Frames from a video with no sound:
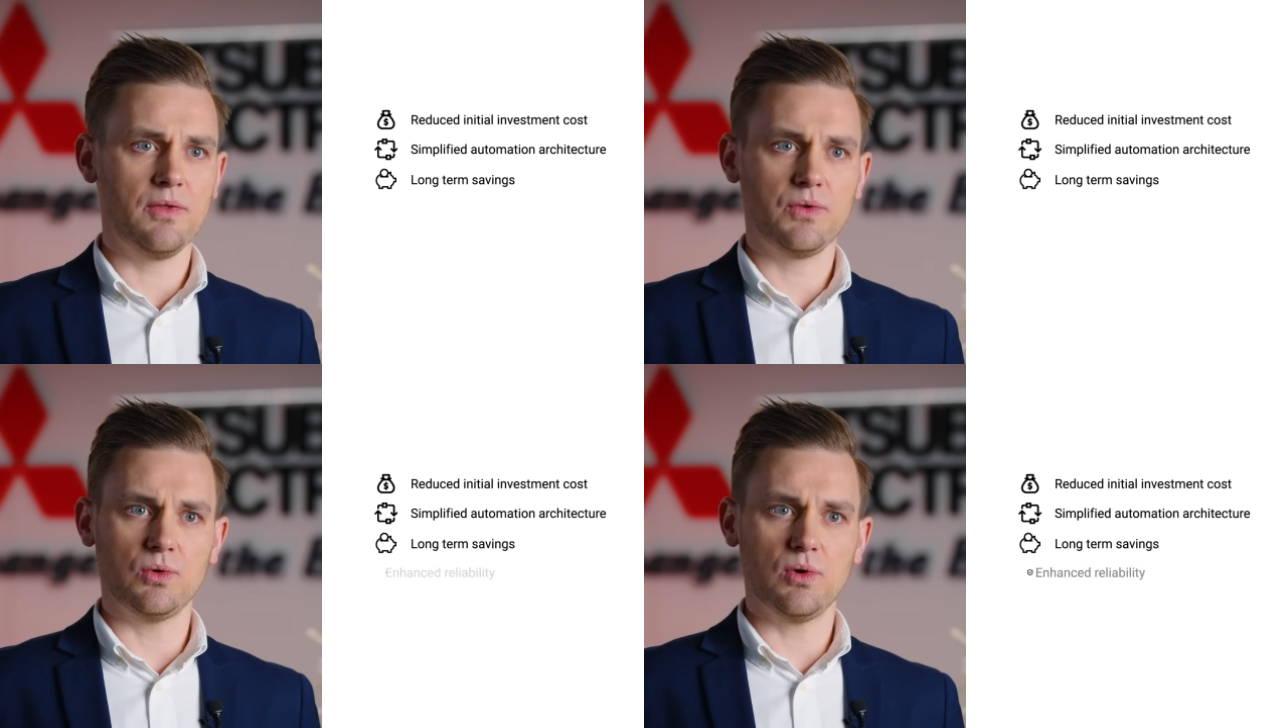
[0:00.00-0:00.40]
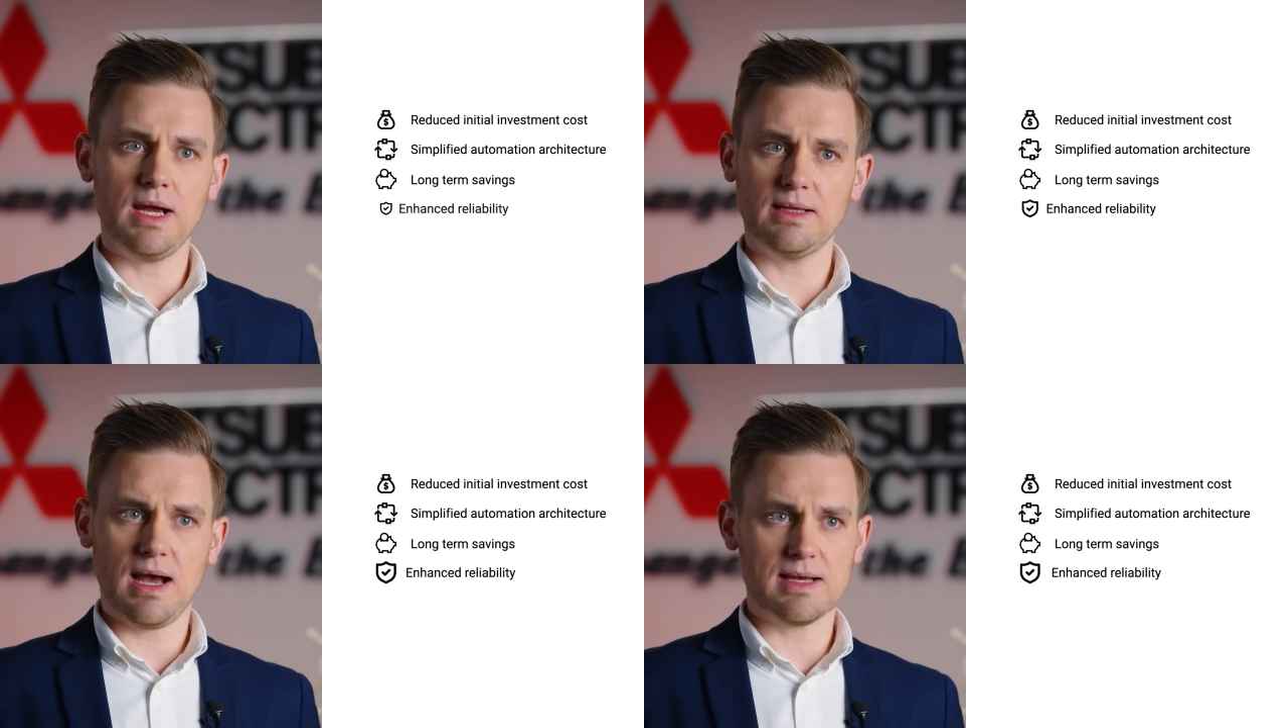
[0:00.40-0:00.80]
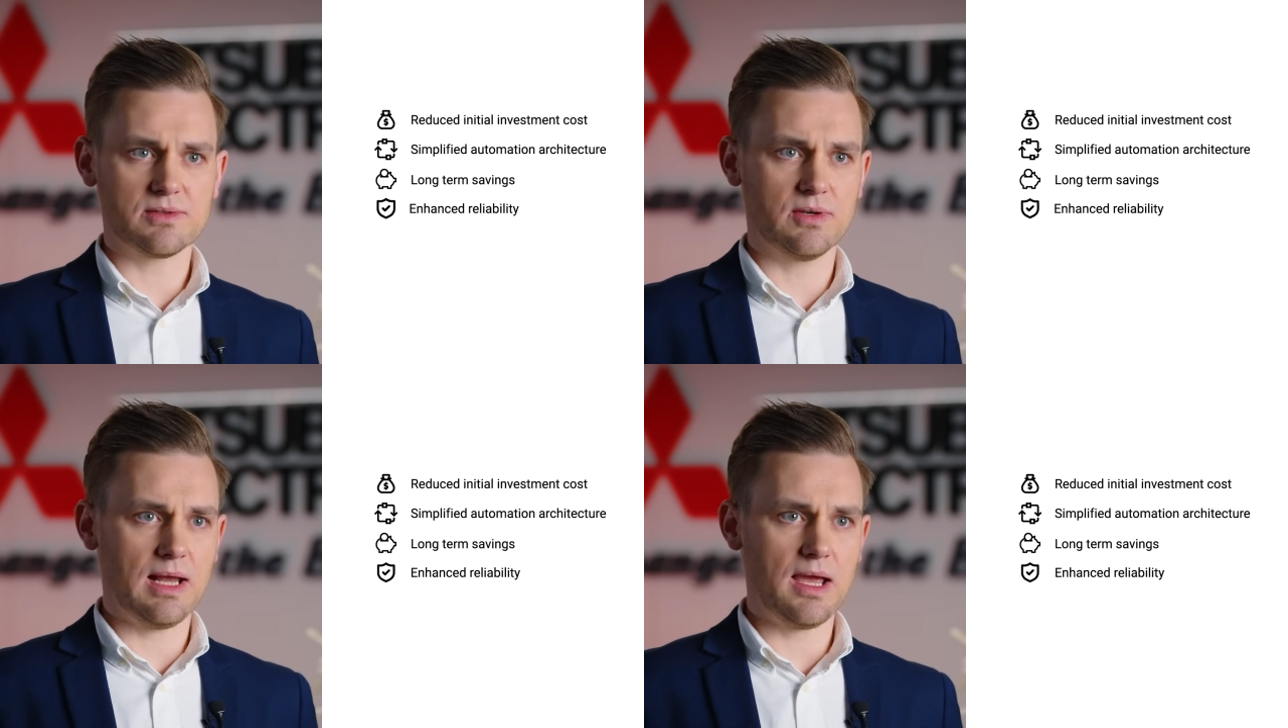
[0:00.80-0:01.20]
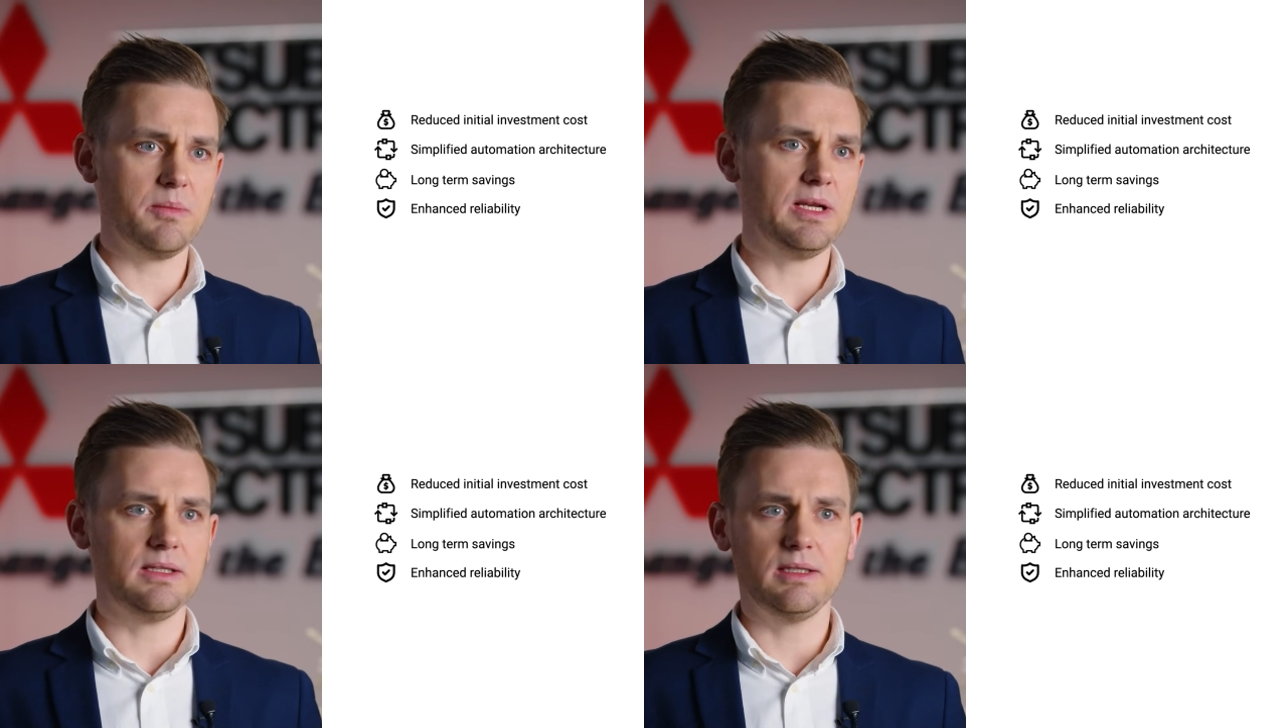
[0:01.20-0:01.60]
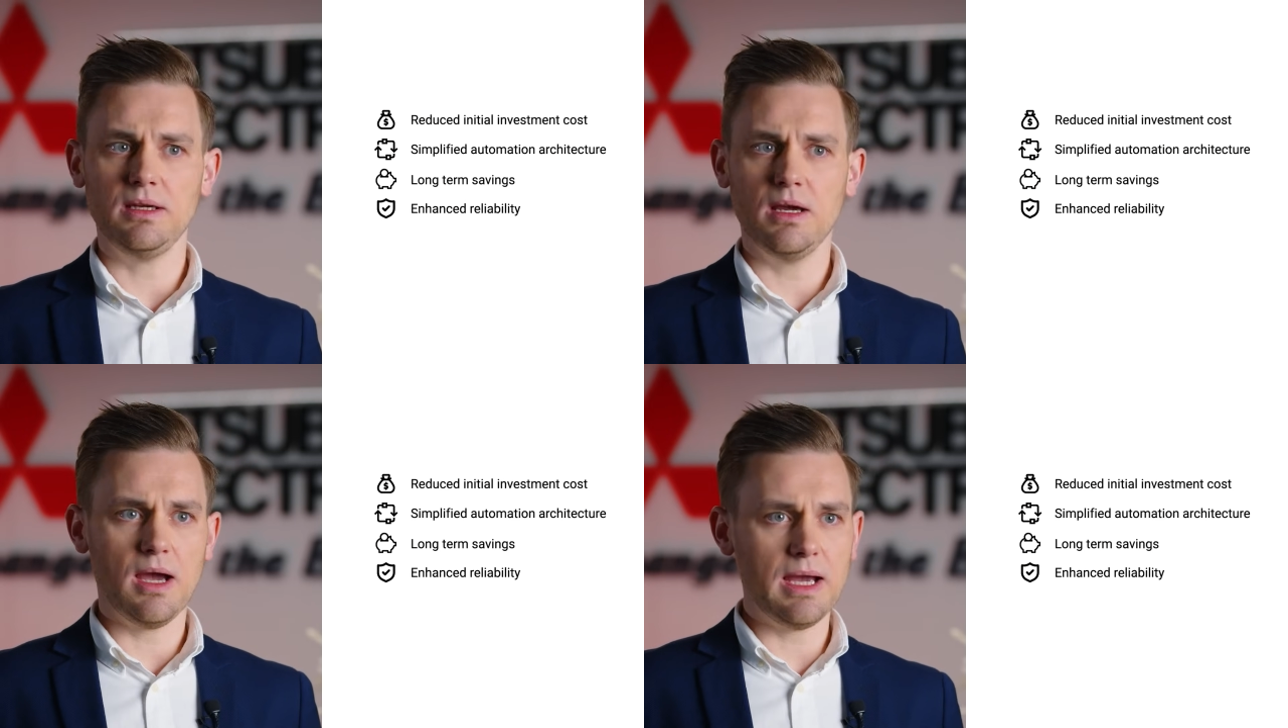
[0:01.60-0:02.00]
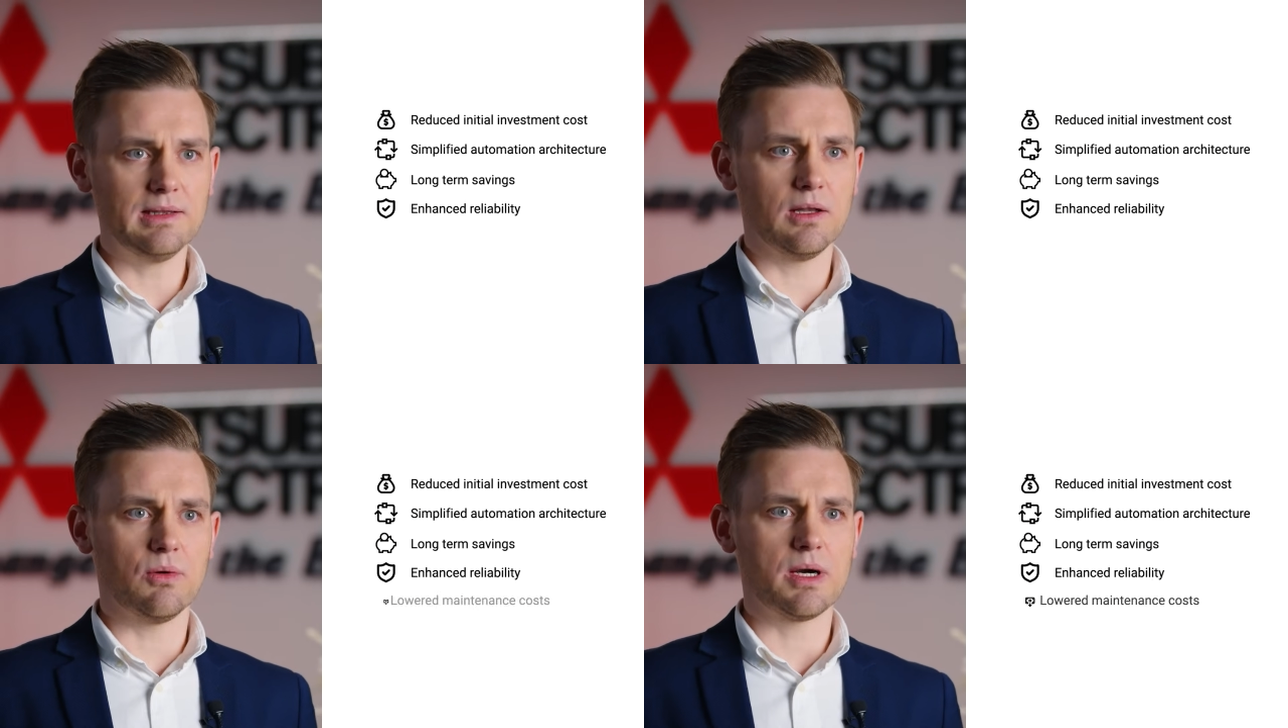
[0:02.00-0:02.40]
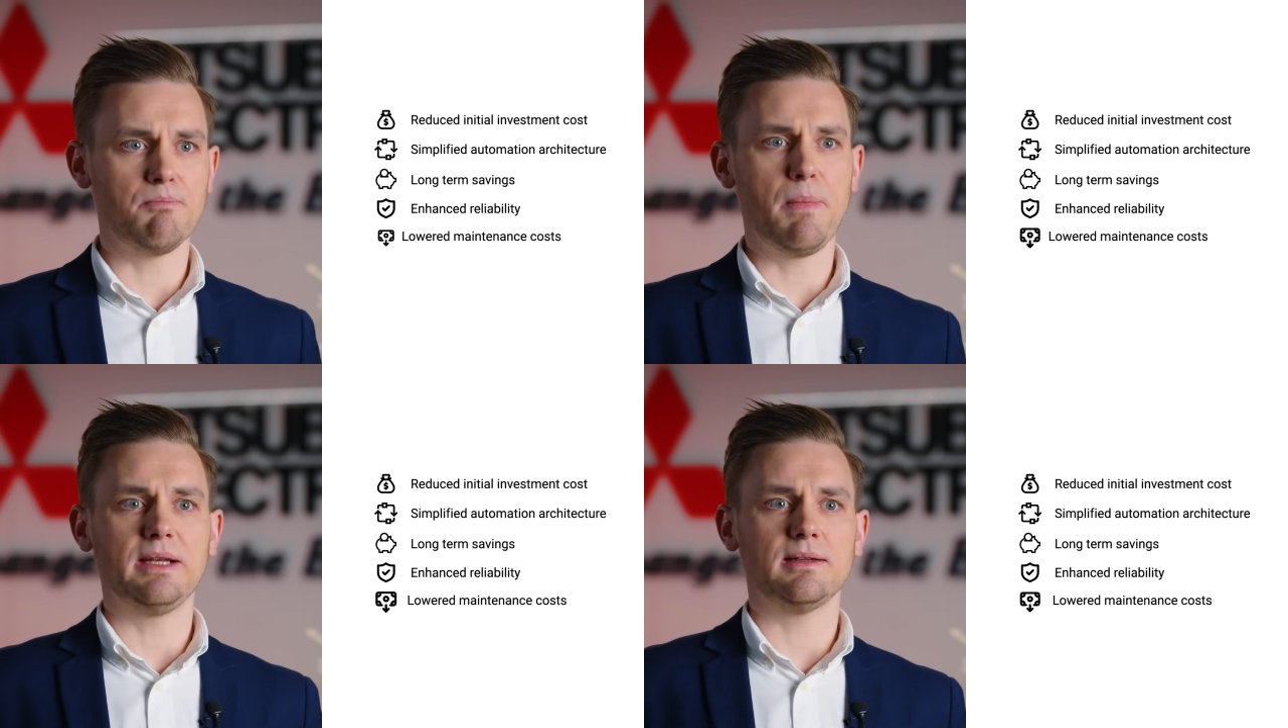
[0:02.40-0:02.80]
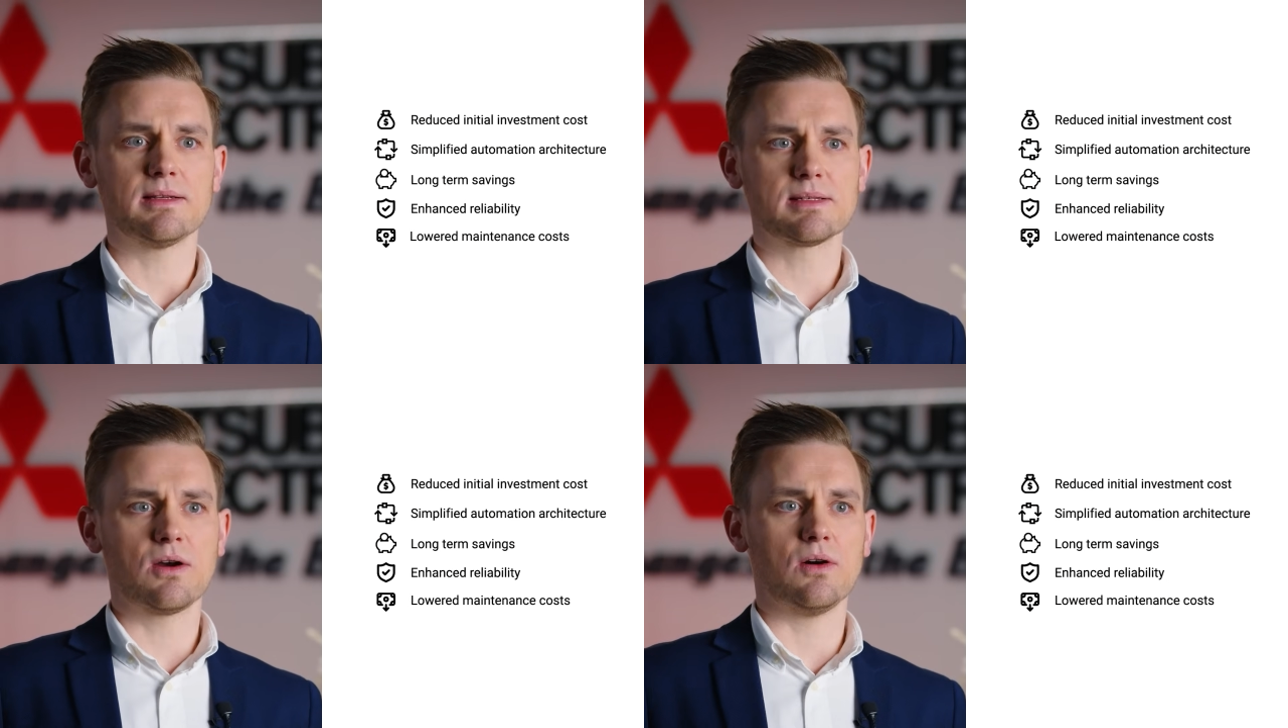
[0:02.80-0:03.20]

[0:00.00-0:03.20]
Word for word: through enhanced reliability and lower maintenance